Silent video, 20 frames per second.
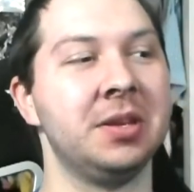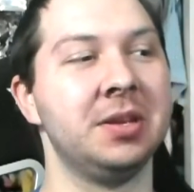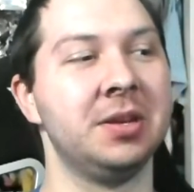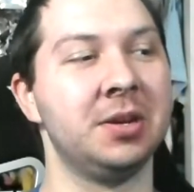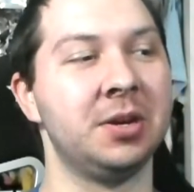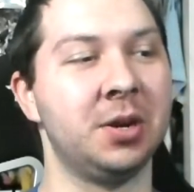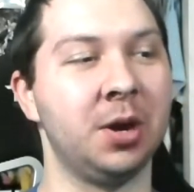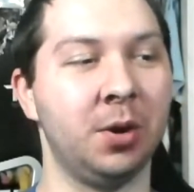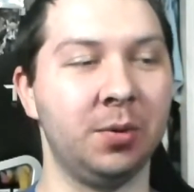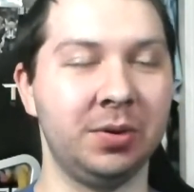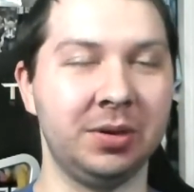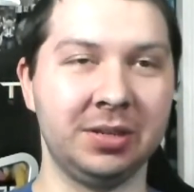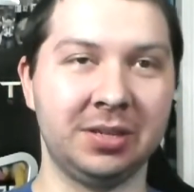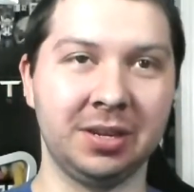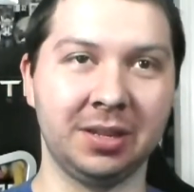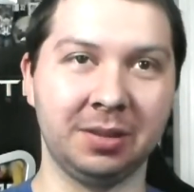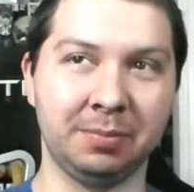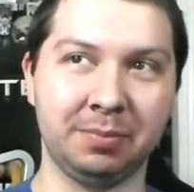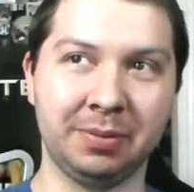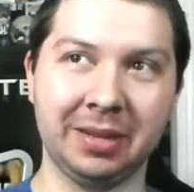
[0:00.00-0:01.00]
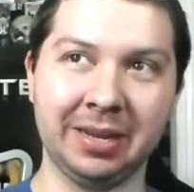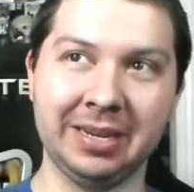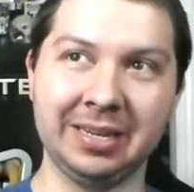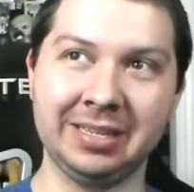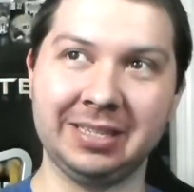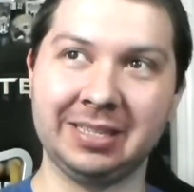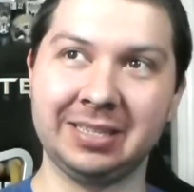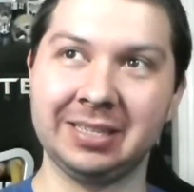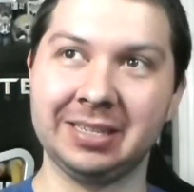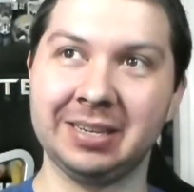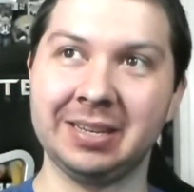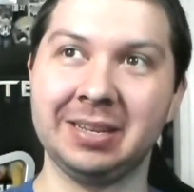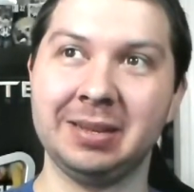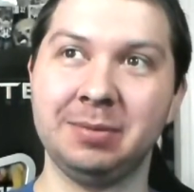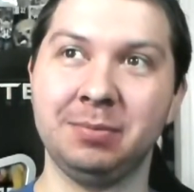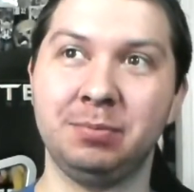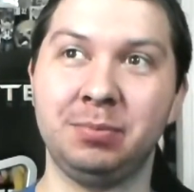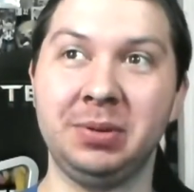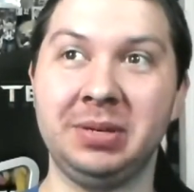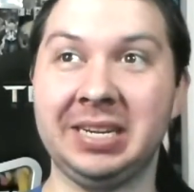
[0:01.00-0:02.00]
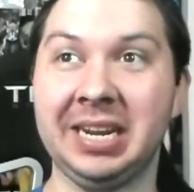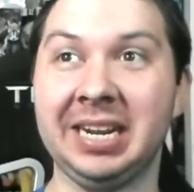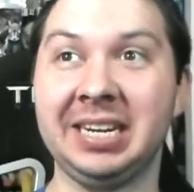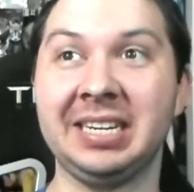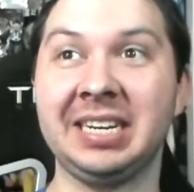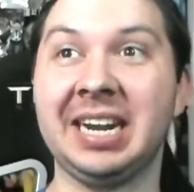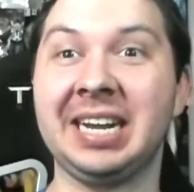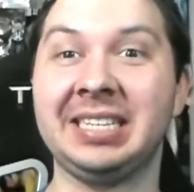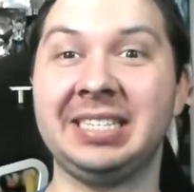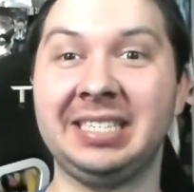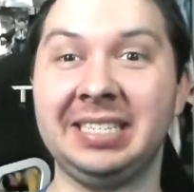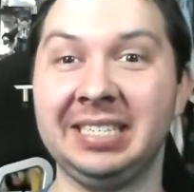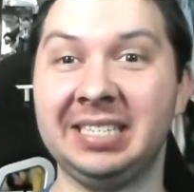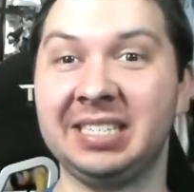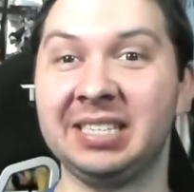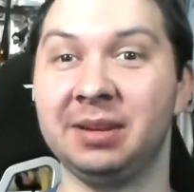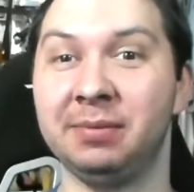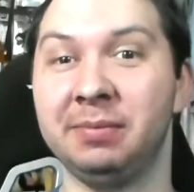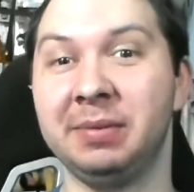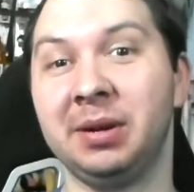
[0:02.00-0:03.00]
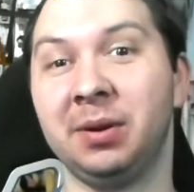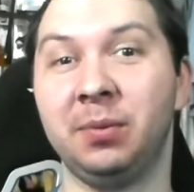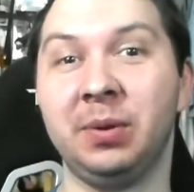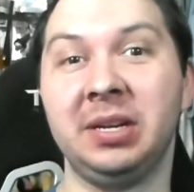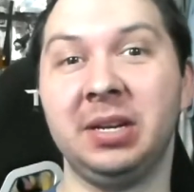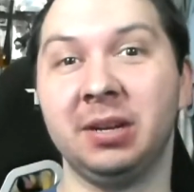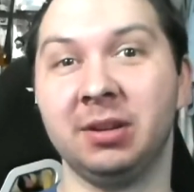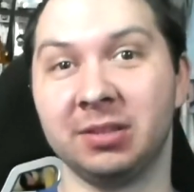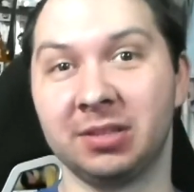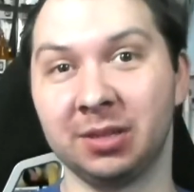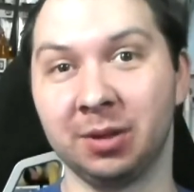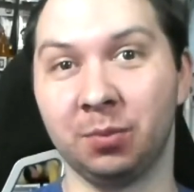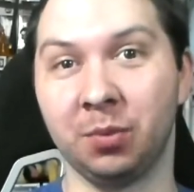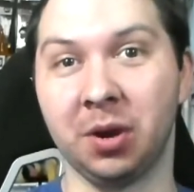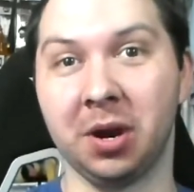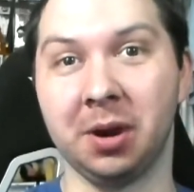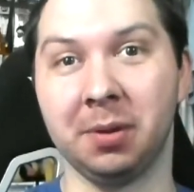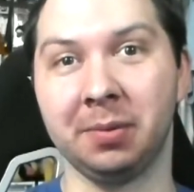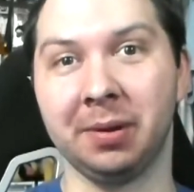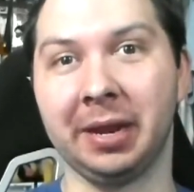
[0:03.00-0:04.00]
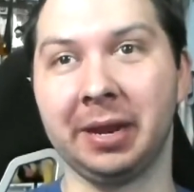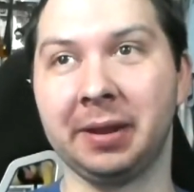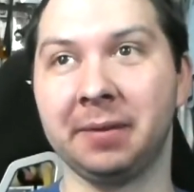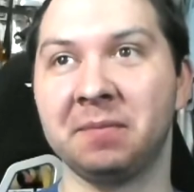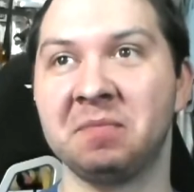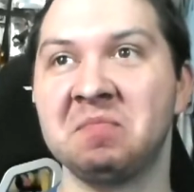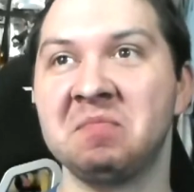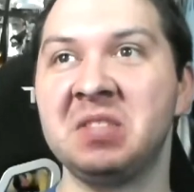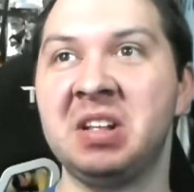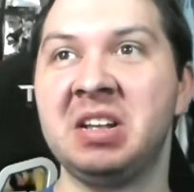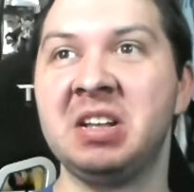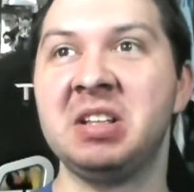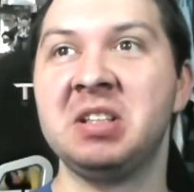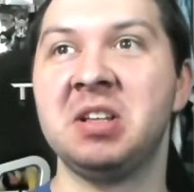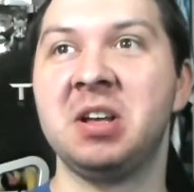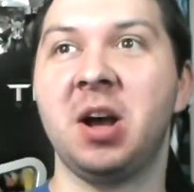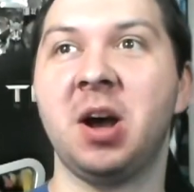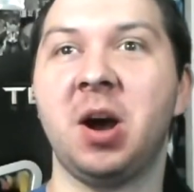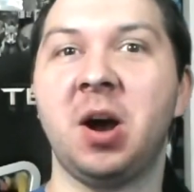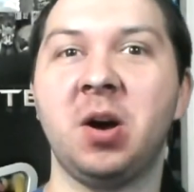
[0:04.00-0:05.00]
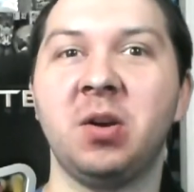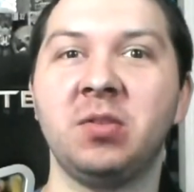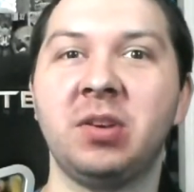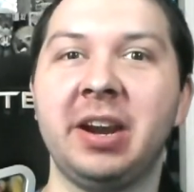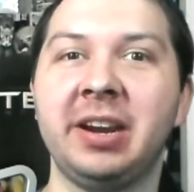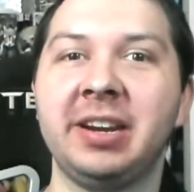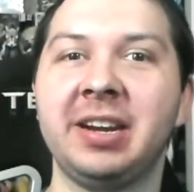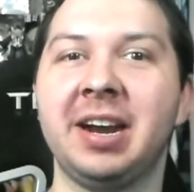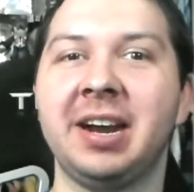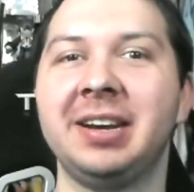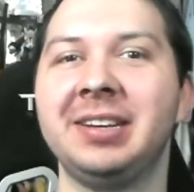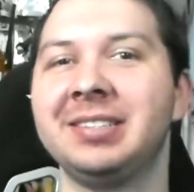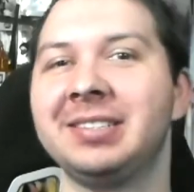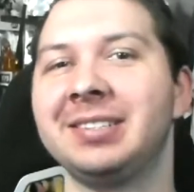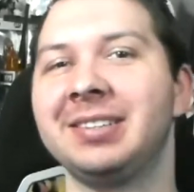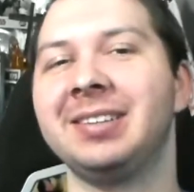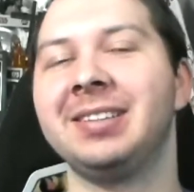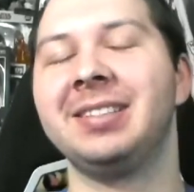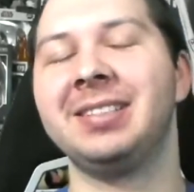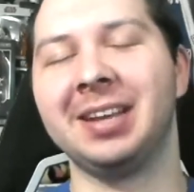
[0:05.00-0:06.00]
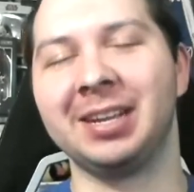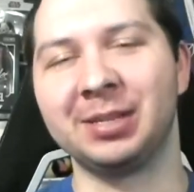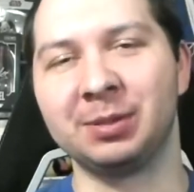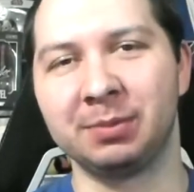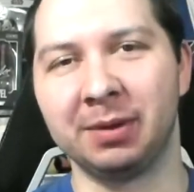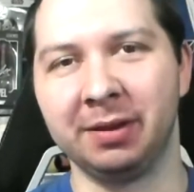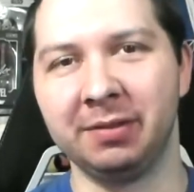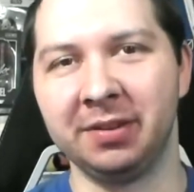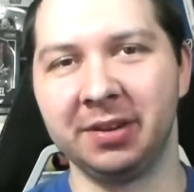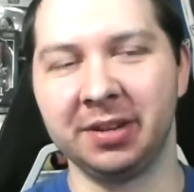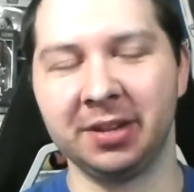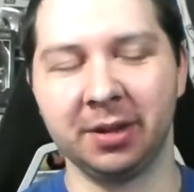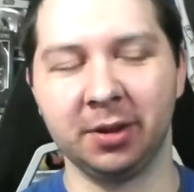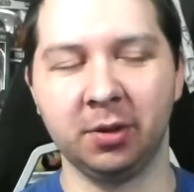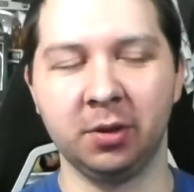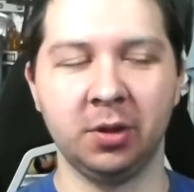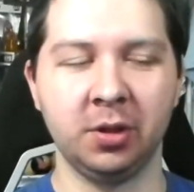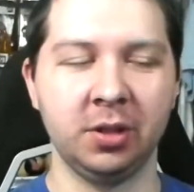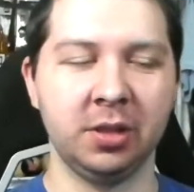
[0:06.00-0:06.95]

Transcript: going to the place pretending I see something in a window somewhere. I'm like, all right, guys, that's my video.